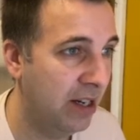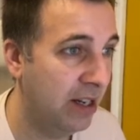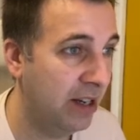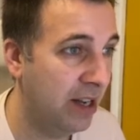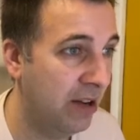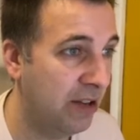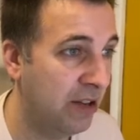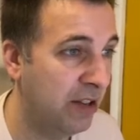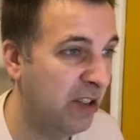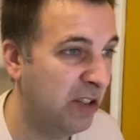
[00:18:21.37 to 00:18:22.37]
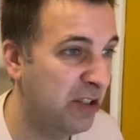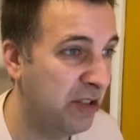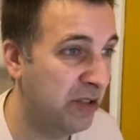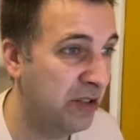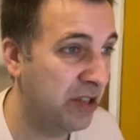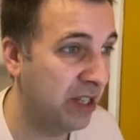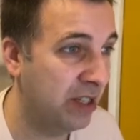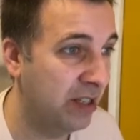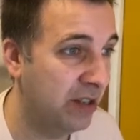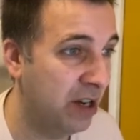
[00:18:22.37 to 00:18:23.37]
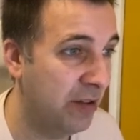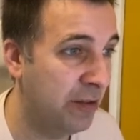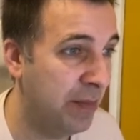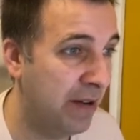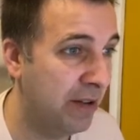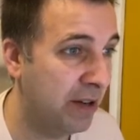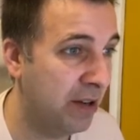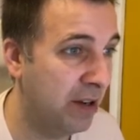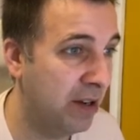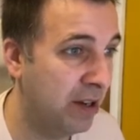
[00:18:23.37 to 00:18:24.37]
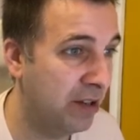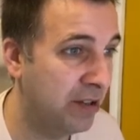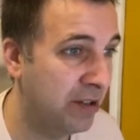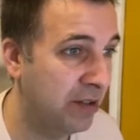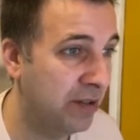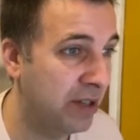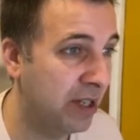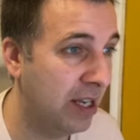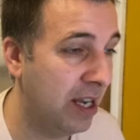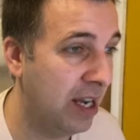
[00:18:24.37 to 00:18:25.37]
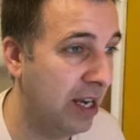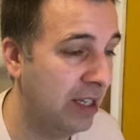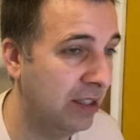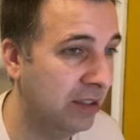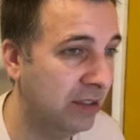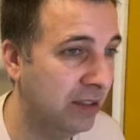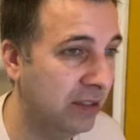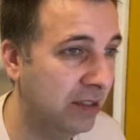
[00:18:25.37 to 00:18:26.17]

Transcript: Now you could choose North America, you could choose Ireland,